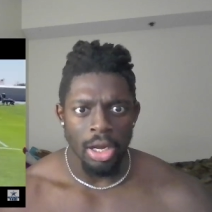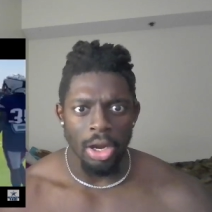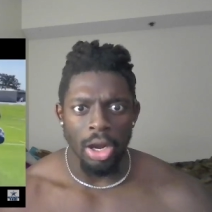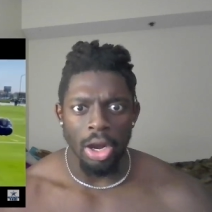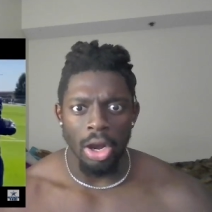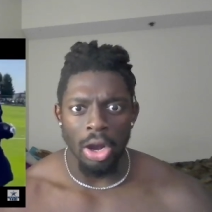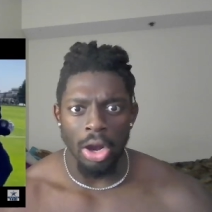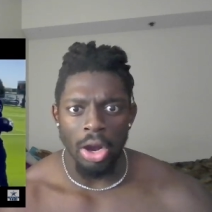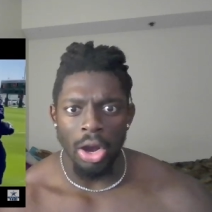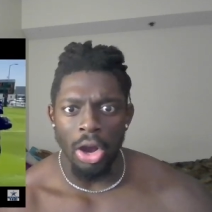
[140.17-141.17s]

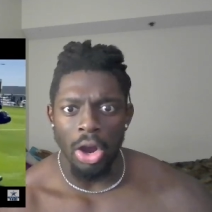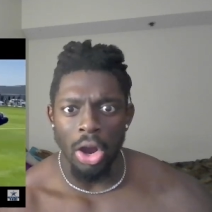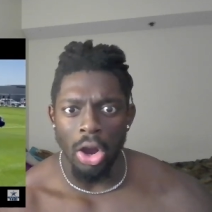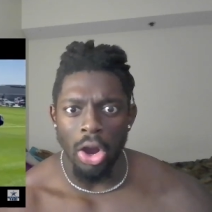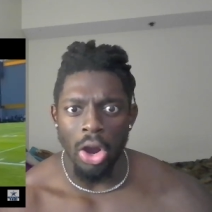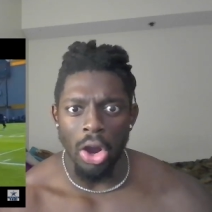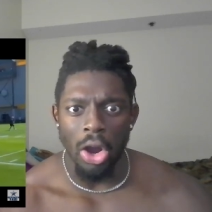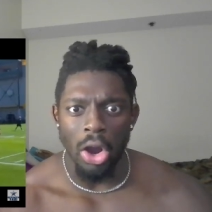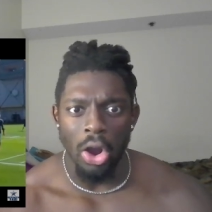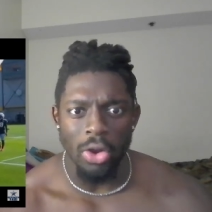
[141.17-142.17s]

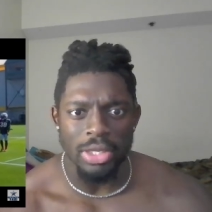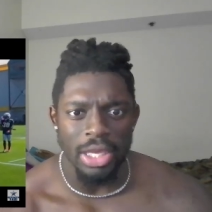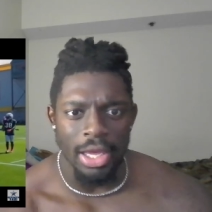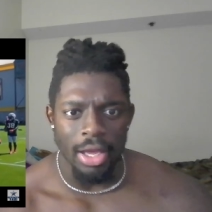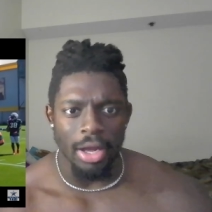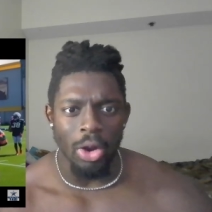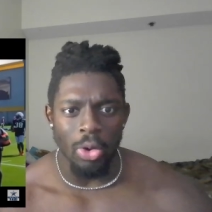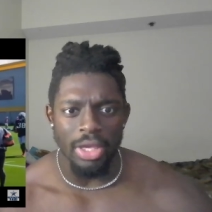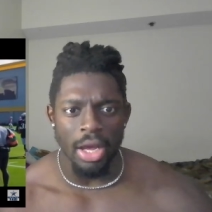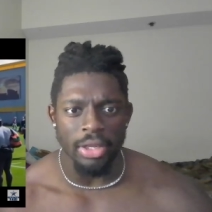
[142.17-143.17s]
Oh yeah.
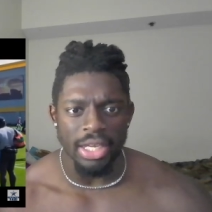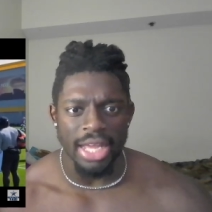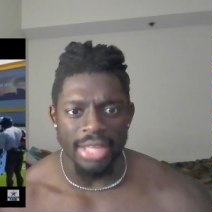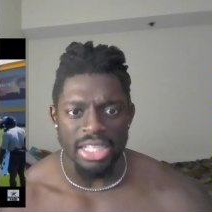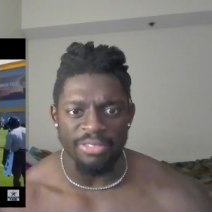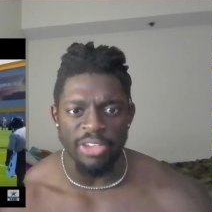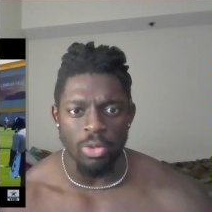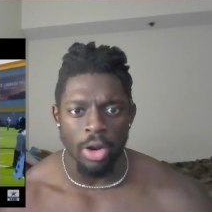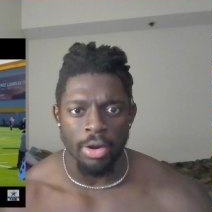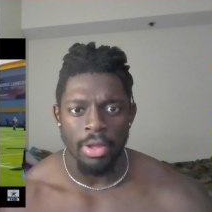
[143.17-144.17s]
Oh yeah. Look at that. Nice
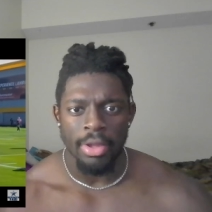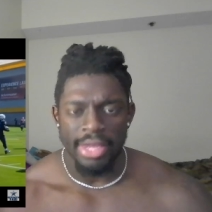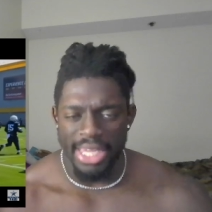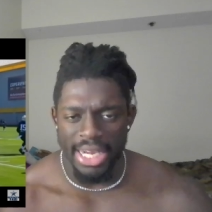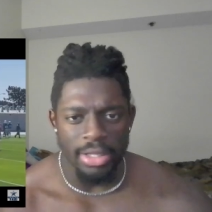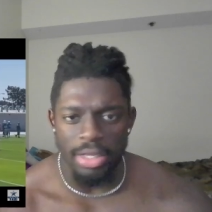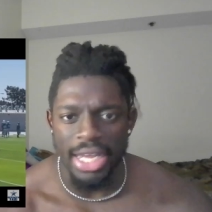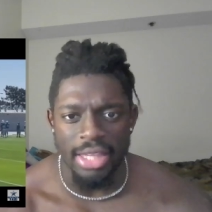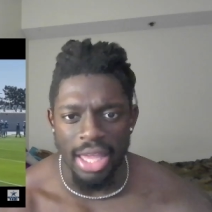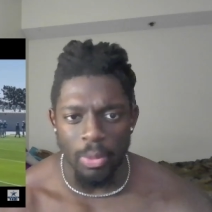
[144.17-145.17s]
feet work. He didn't look
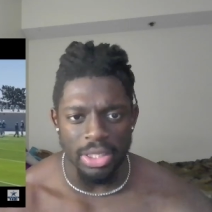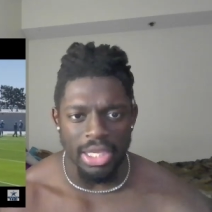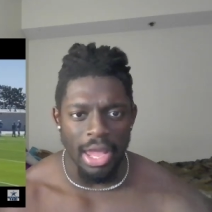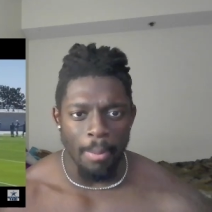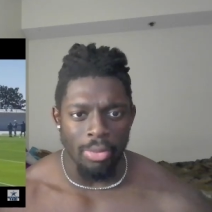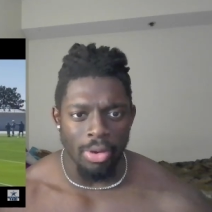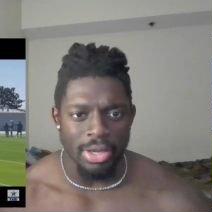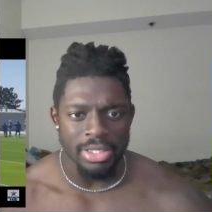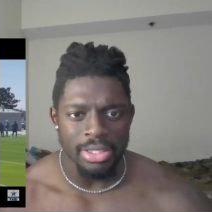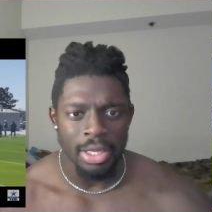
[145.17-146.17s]
like that with the
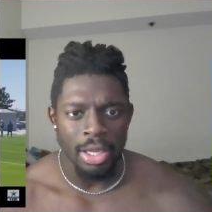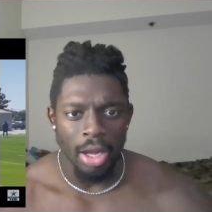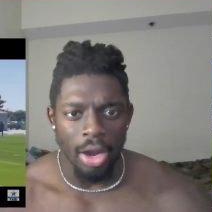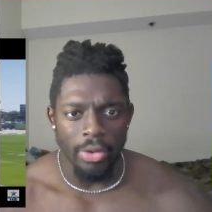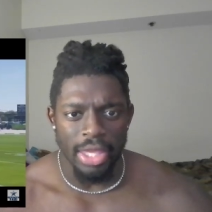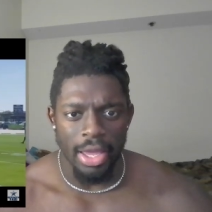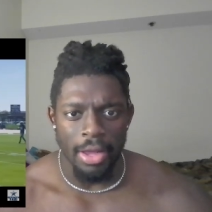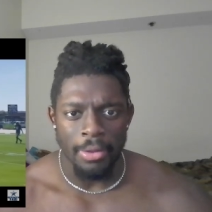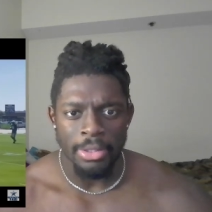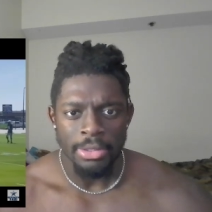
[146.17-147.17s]
Cowboys. Oh yeah.
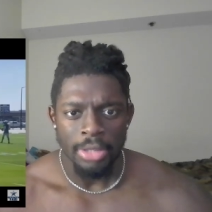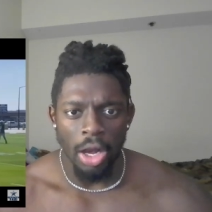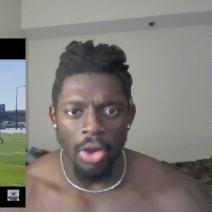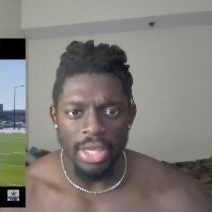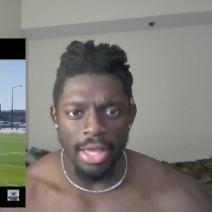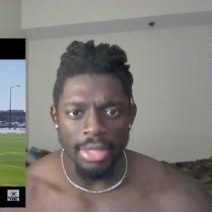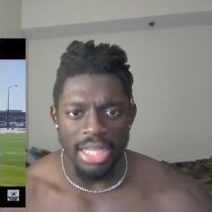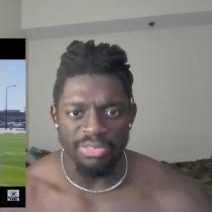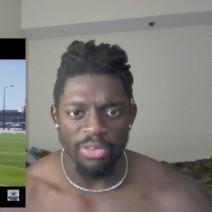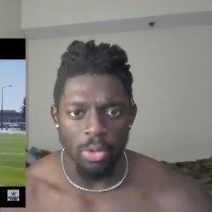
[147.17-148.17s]
Oh yeah,
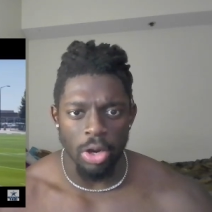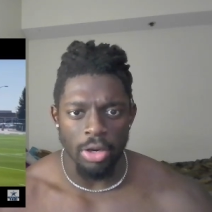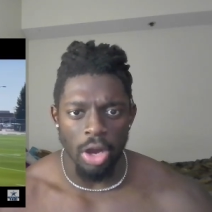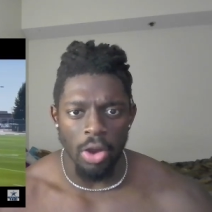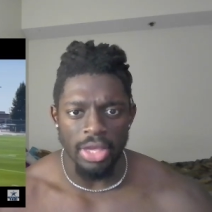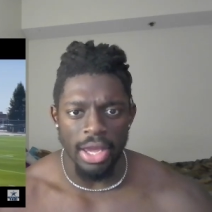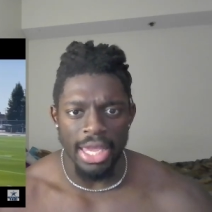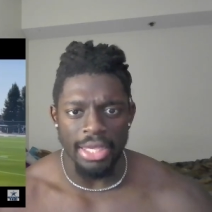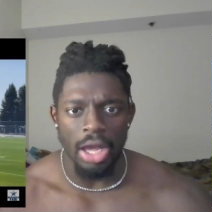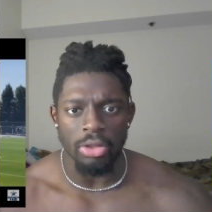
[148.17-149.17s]
nice foot work. Oh yeah,
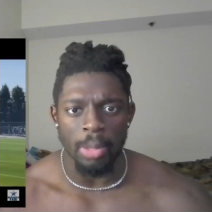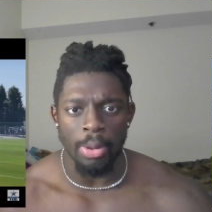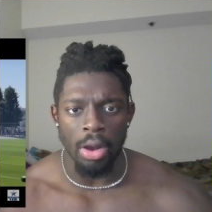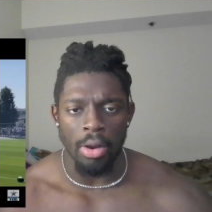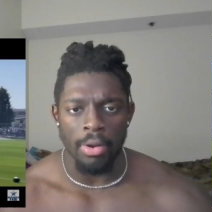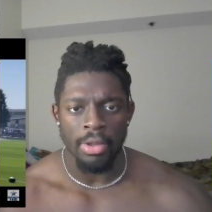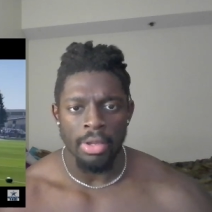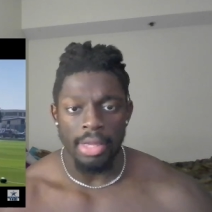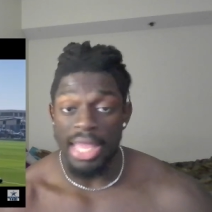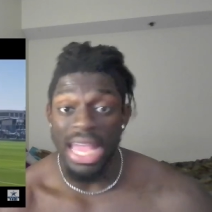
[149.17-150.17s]
and caught the ball.
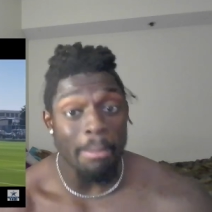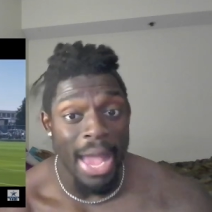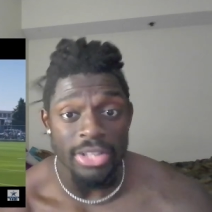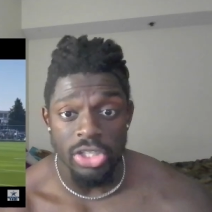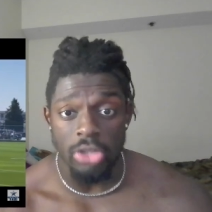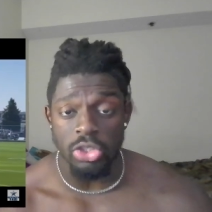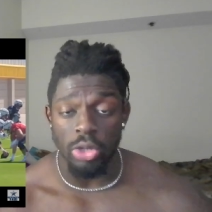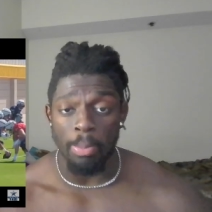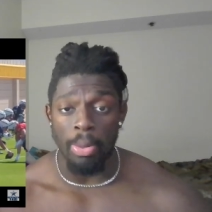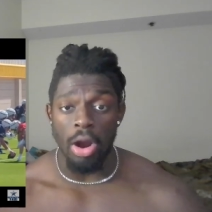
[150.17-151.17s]
And Matt Jones threw
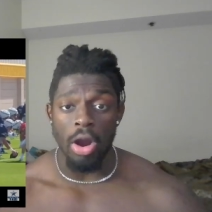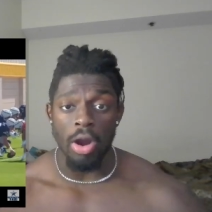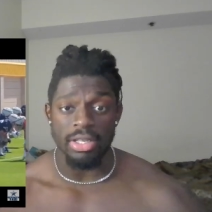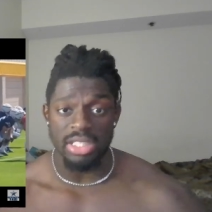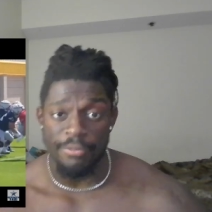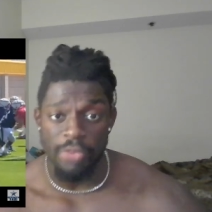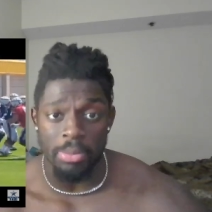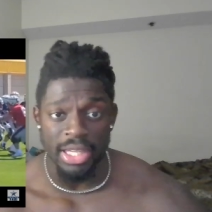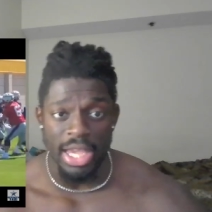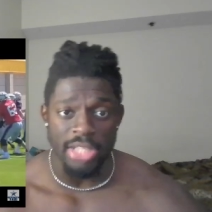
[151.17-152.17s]
the ball hard himself up
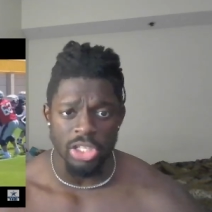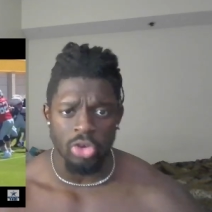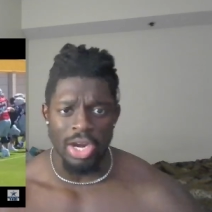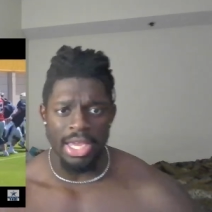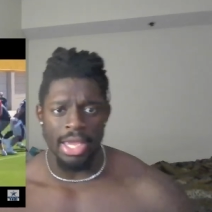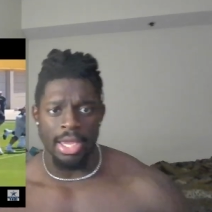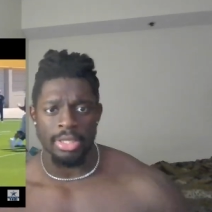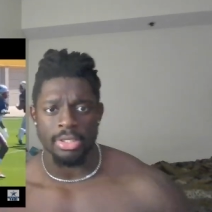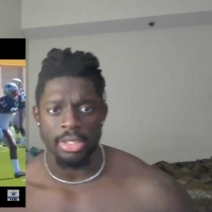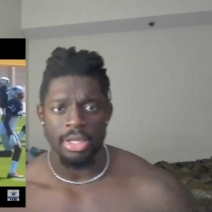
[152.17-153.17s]
and catch it. Great
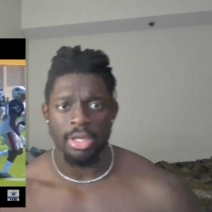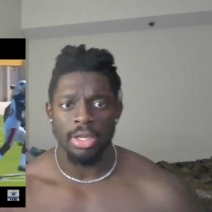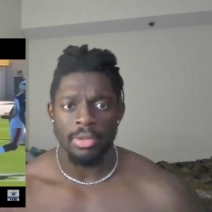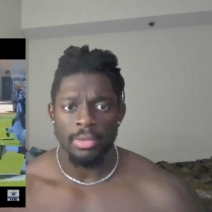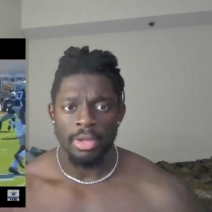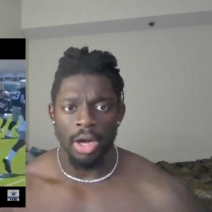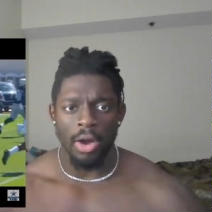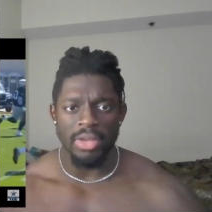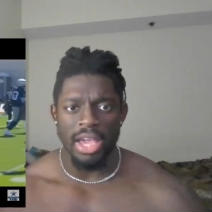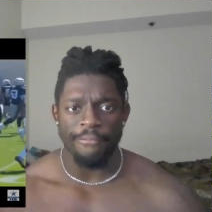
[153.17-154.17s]
hands.
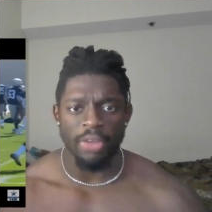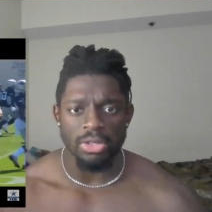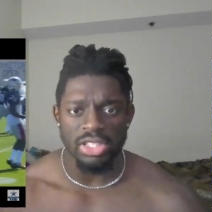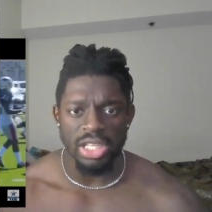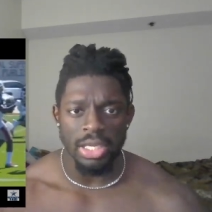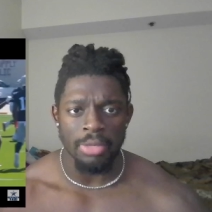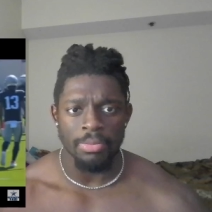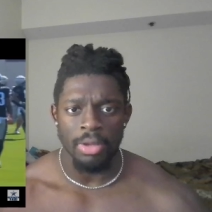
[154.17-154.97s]
Oh yeah, first team.